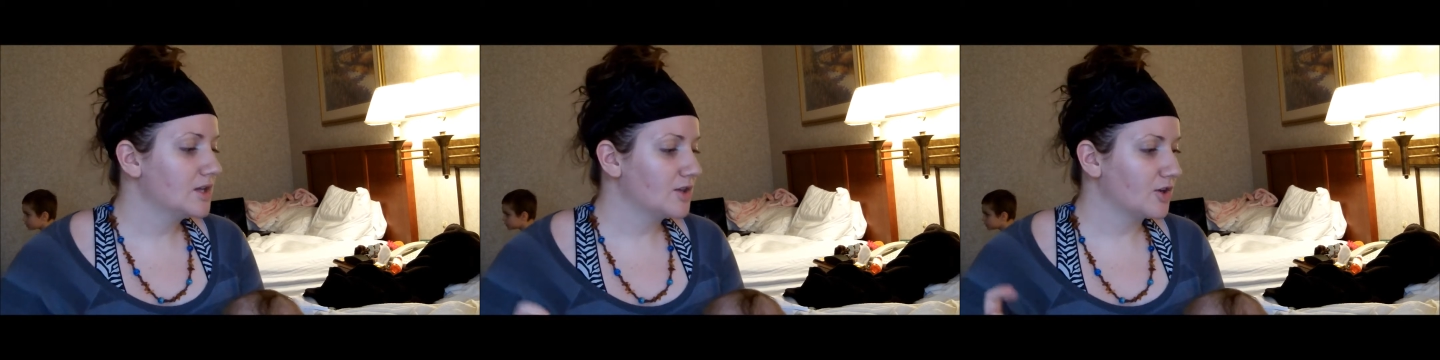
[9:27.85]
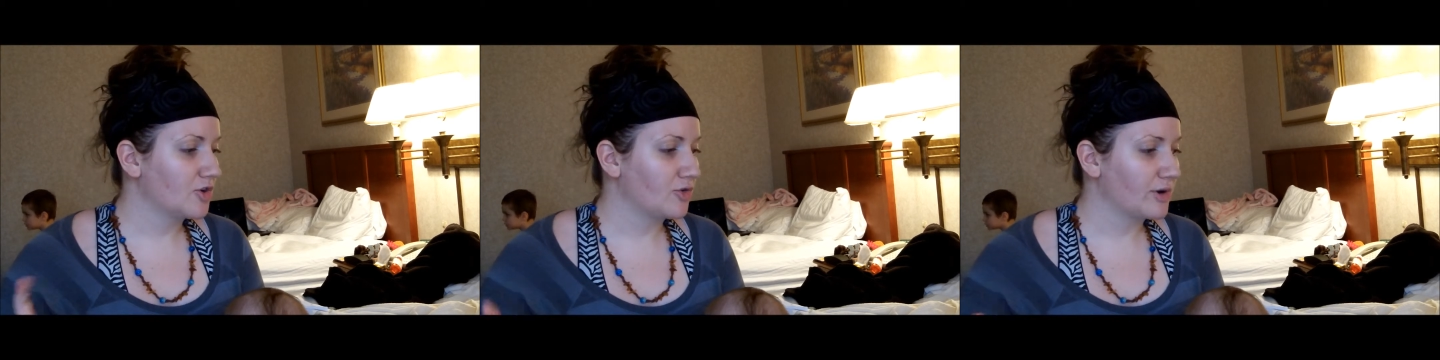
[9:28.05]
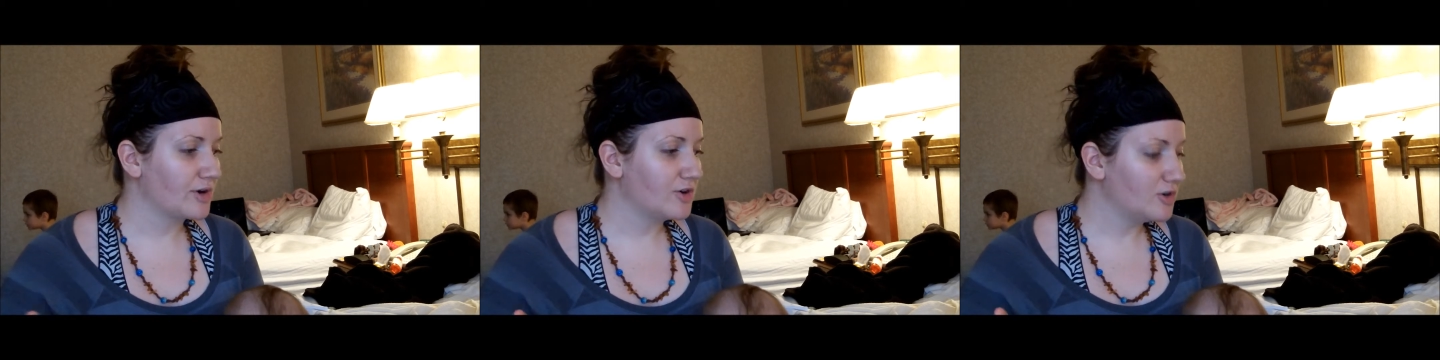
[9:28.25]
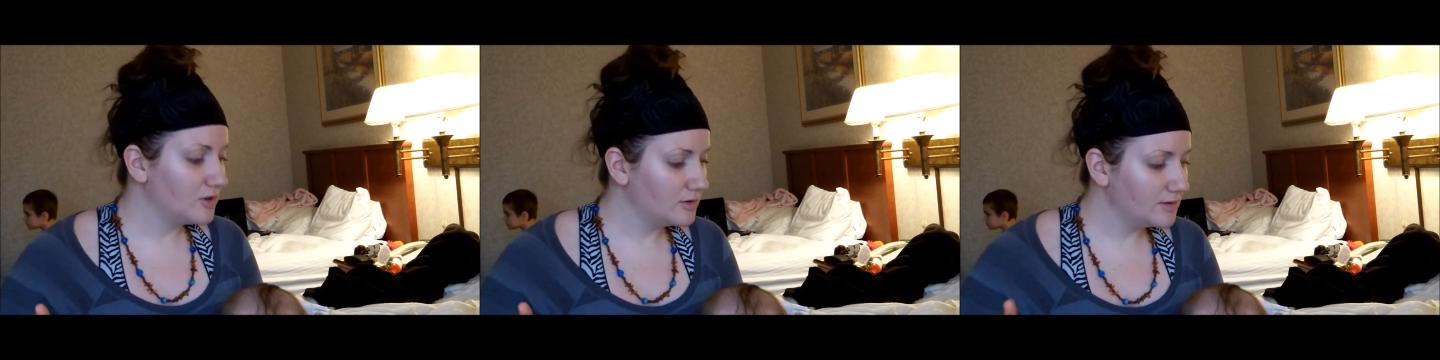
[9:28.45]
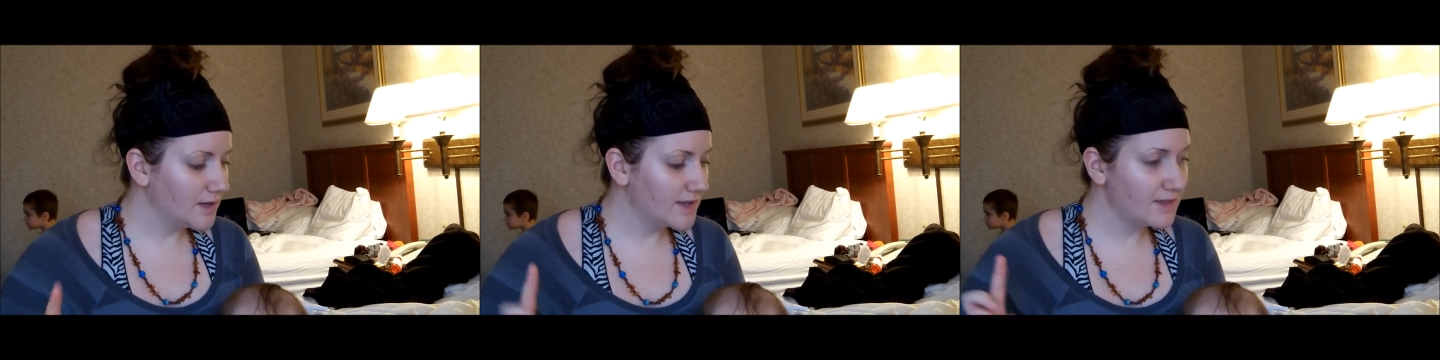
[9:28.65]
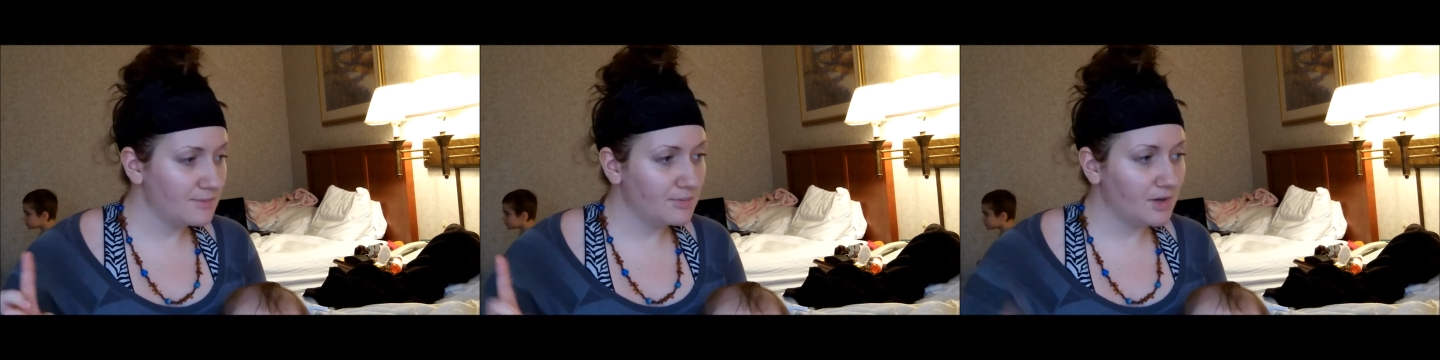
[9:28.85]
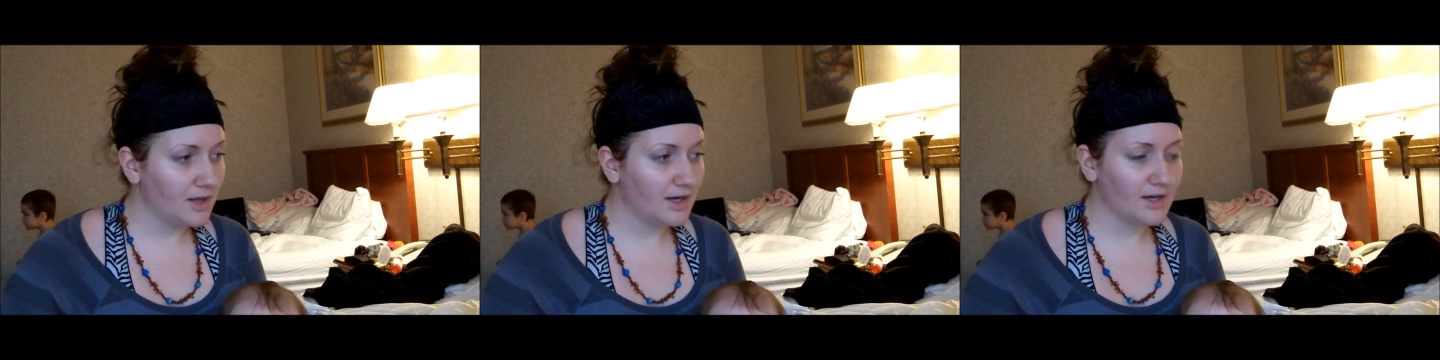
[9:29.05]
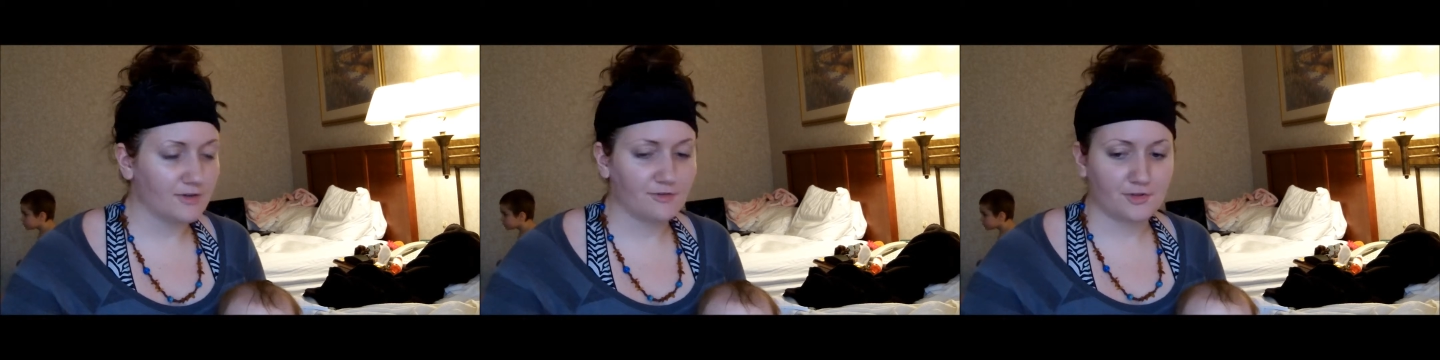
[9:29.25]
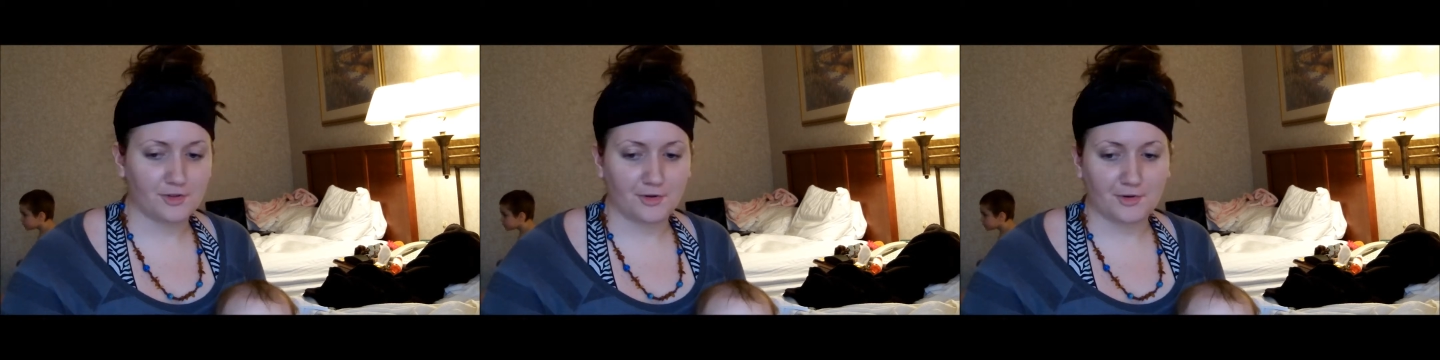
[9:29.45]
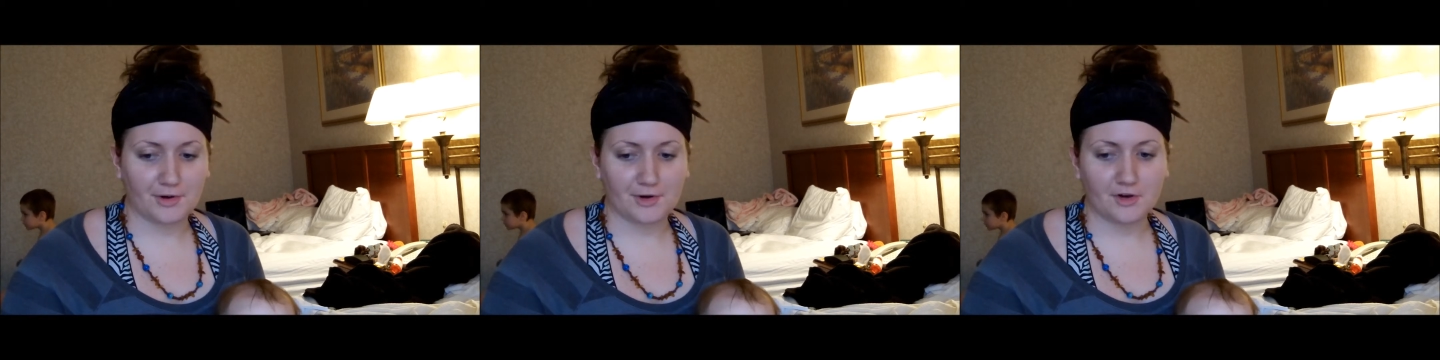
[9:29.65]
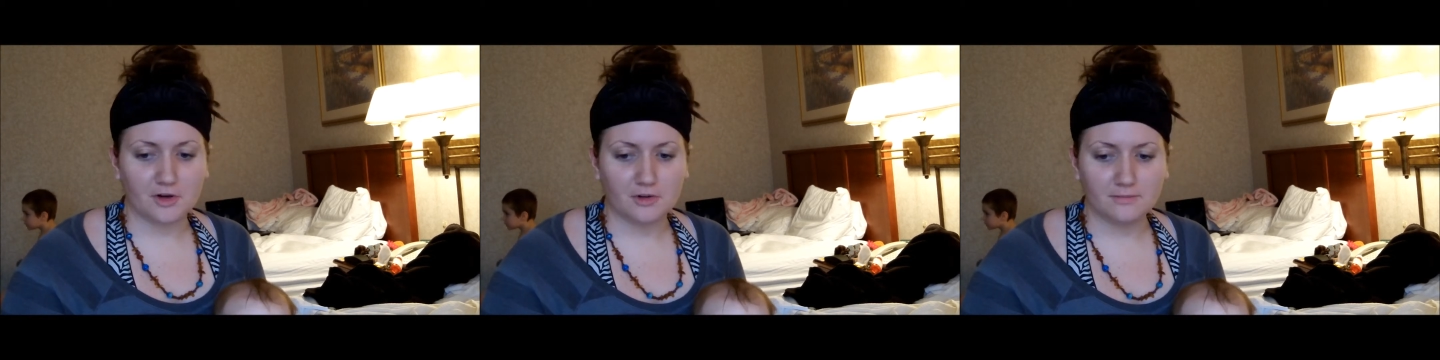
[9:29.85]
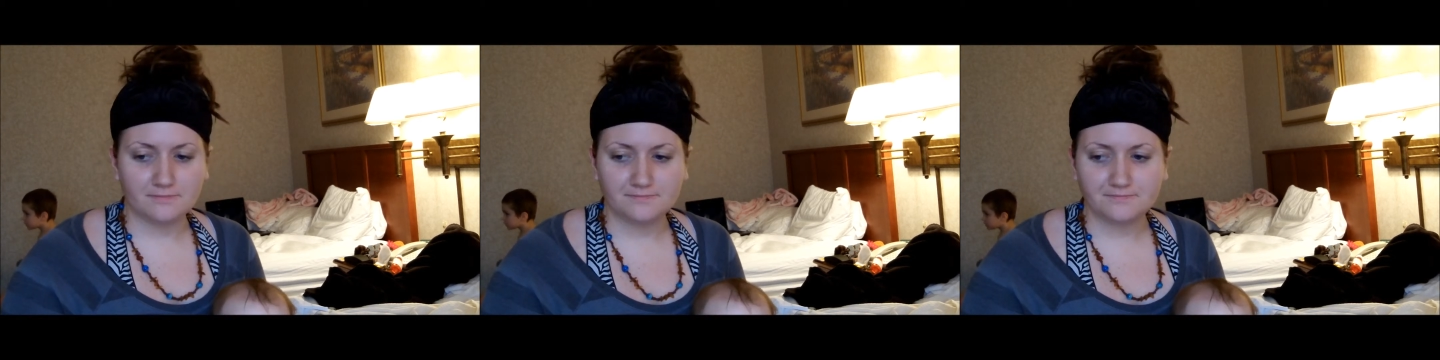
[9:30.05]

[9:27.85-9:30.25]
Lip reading: the griddle, and the plug-in for the griddle.